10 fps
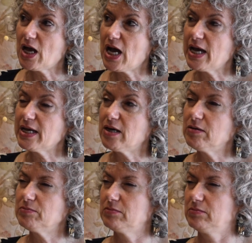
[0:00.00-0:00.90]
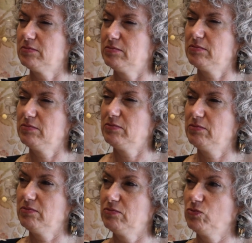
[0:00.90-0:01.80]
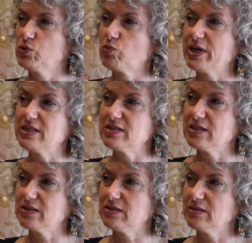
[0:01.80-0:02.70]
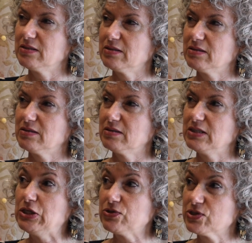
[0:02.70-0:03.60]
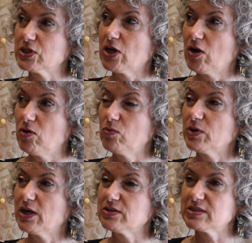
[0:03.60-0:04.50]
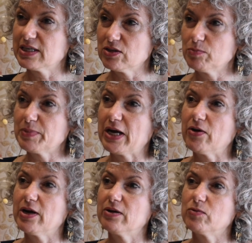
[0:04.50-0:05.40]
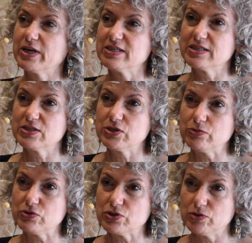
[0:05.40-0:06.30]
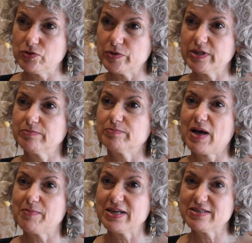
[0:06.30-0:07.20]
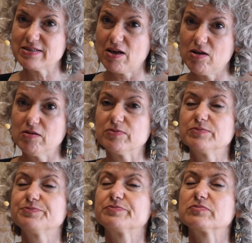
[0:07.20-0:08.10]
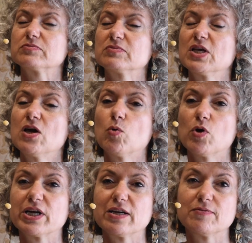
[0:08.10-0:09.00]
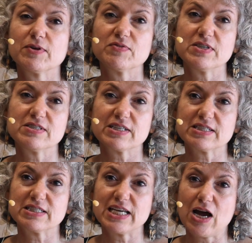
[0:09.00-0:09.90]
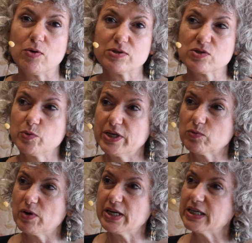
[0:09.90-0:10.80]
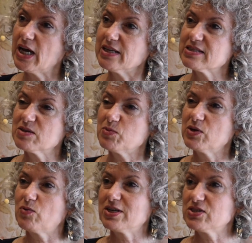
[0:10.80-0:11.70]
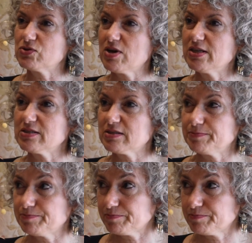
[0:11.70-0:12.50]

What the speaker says: I was raising, years ago, when I was a single parent, raising 2 children by myself, working 50, 60 hours a week, running 9 Subway restaurants.